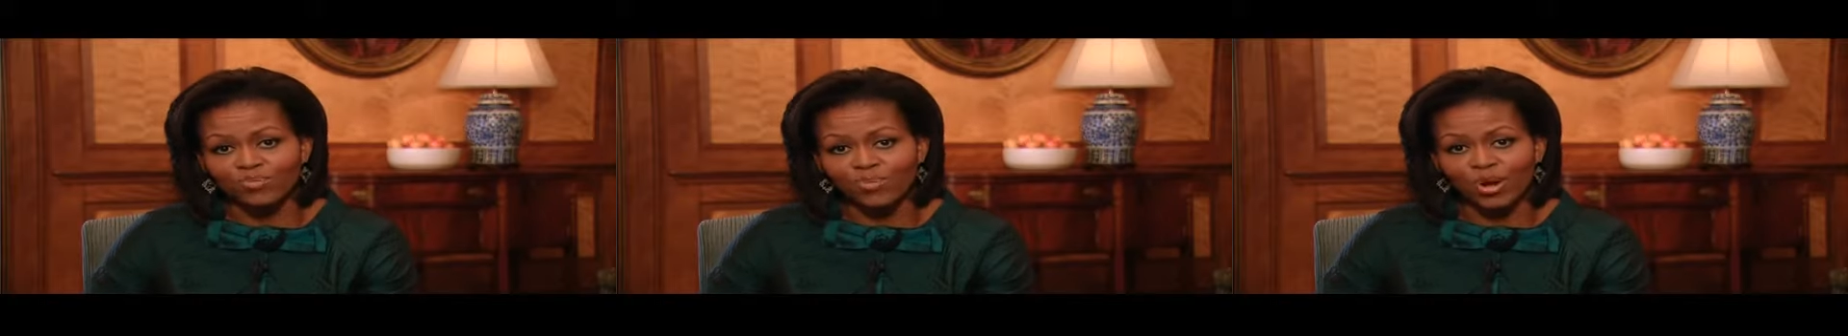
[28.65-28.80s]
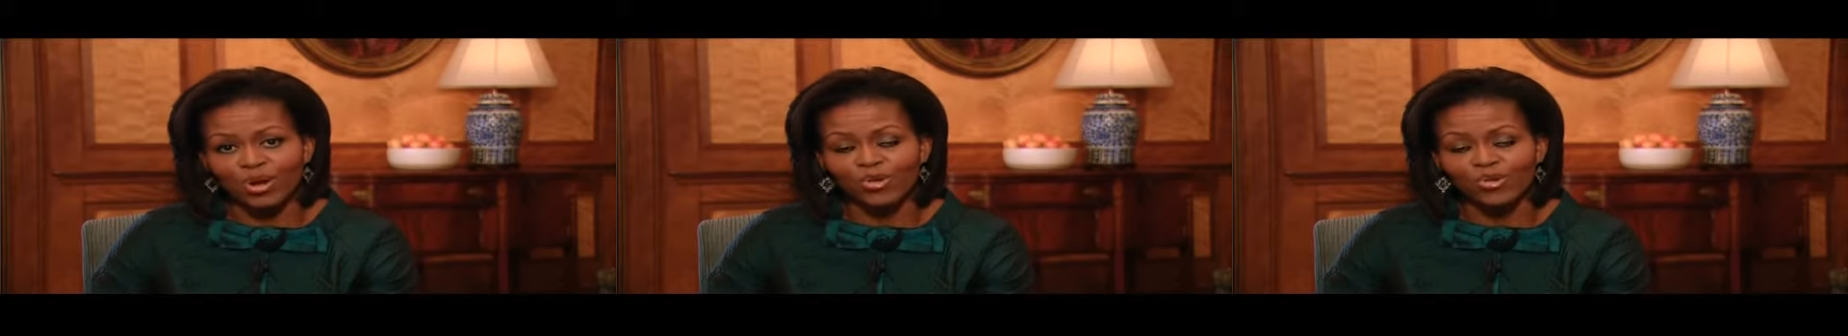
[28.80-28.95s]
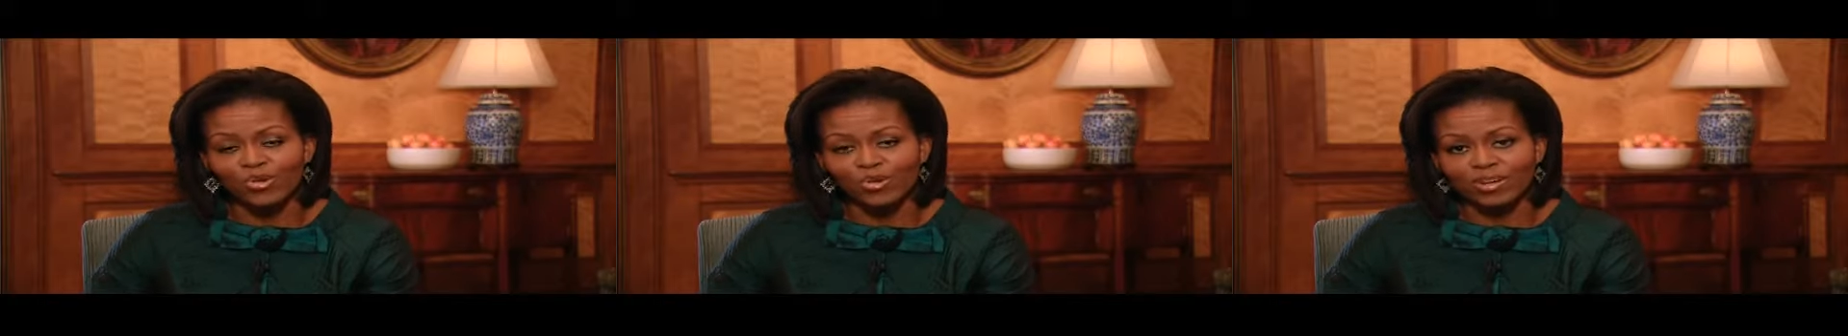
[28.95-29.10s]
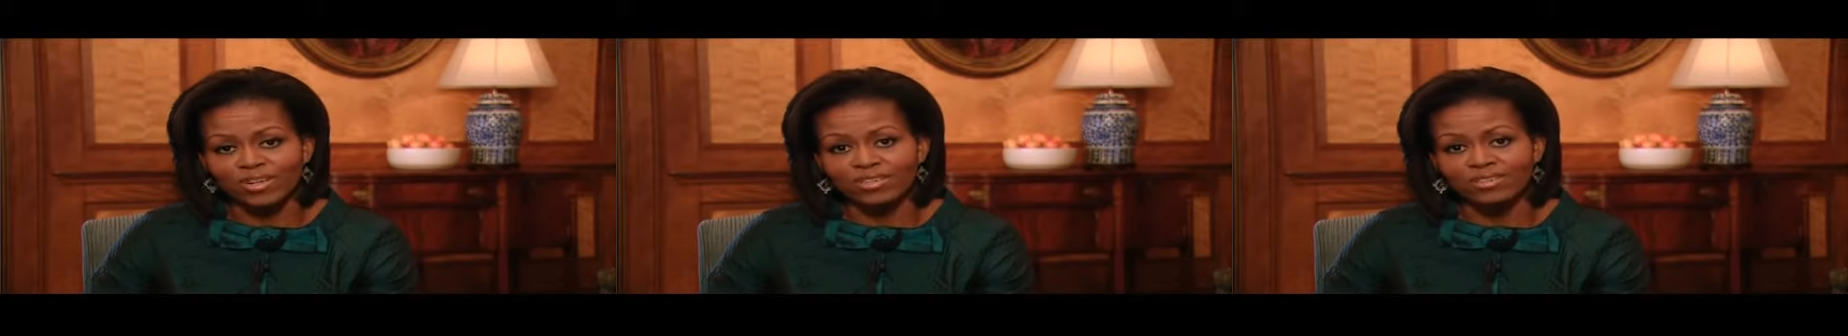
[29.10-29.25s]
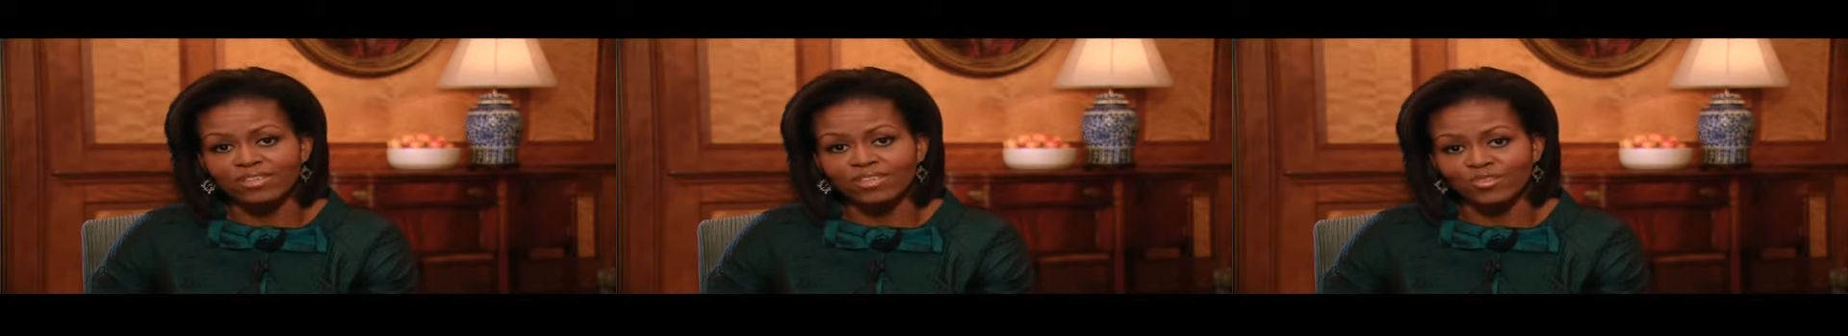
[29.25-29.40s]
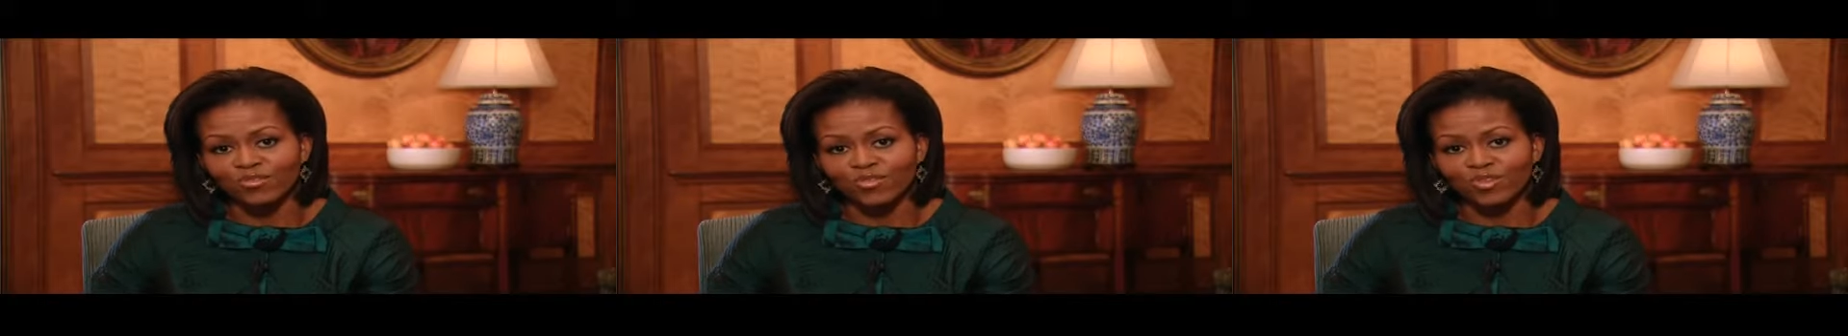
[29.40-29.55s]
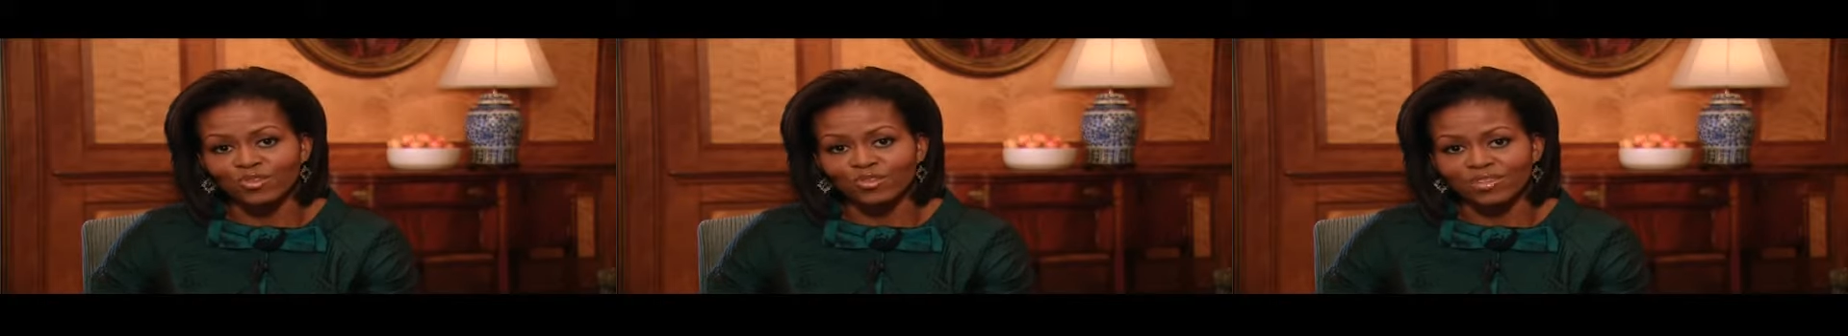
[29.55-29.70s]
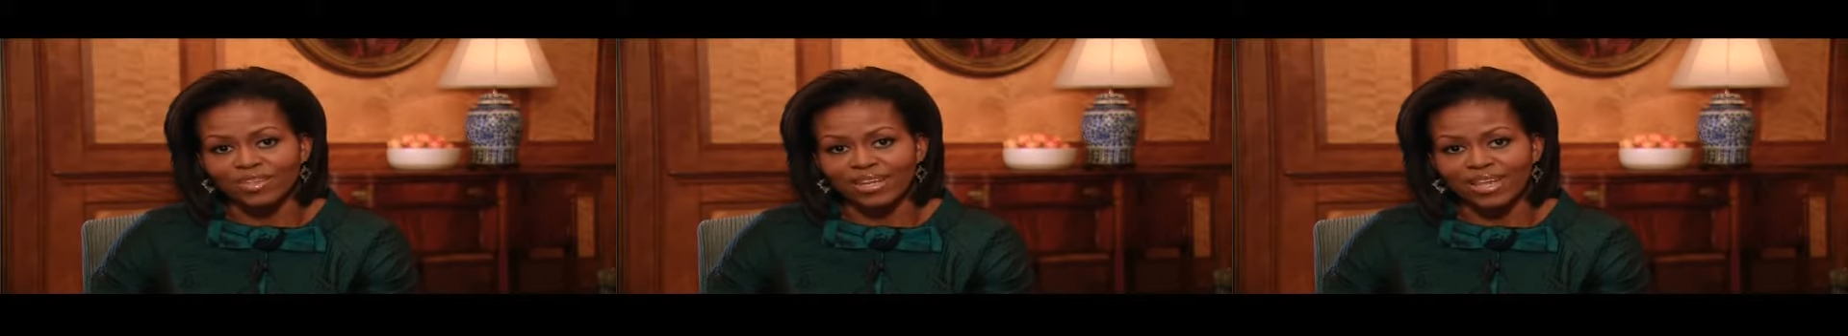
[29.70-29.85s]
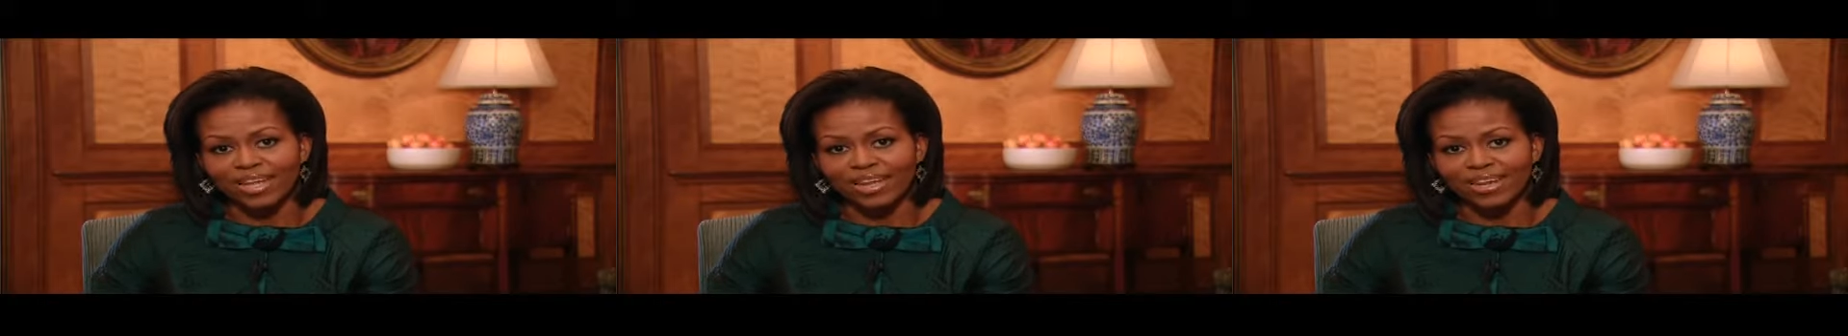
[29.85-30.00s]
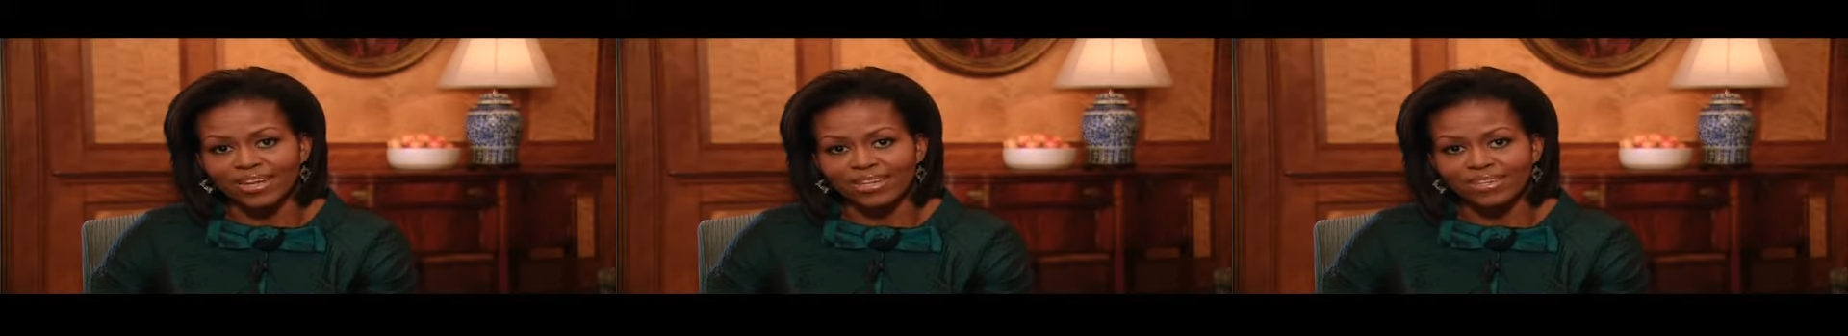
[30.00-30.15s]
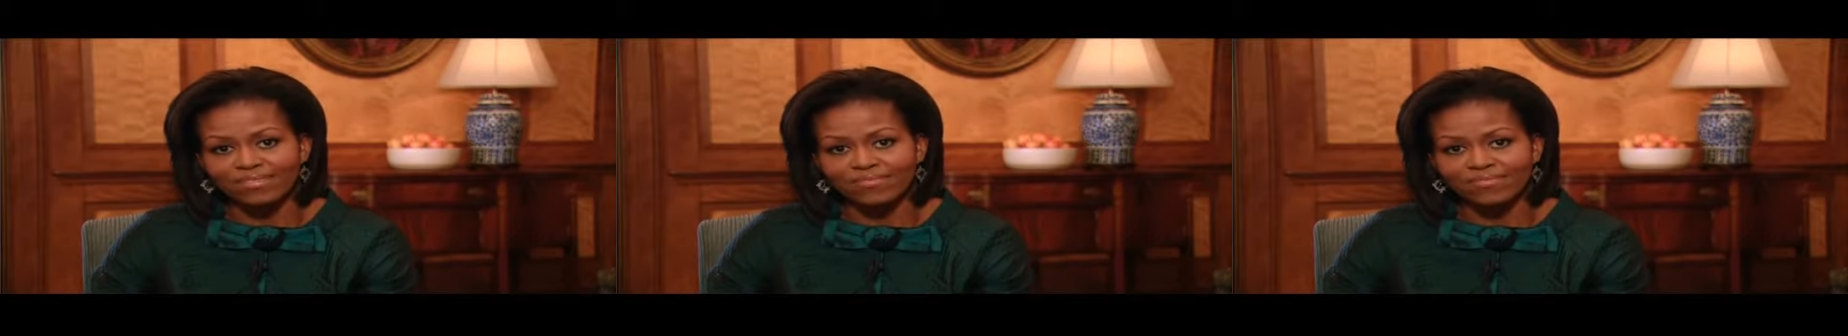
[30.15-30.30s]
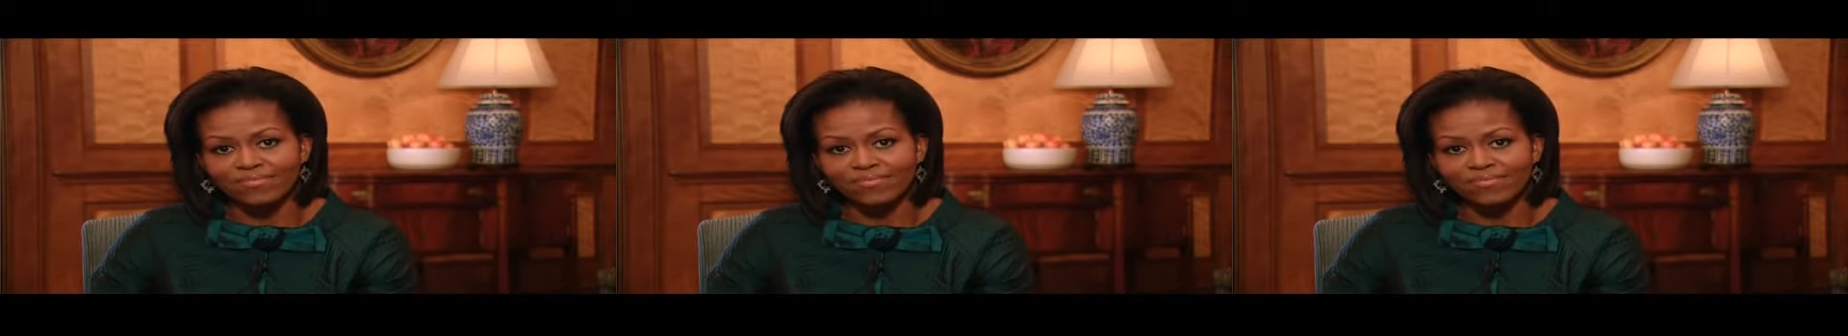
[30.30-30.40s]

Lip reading: priorities as First Lady.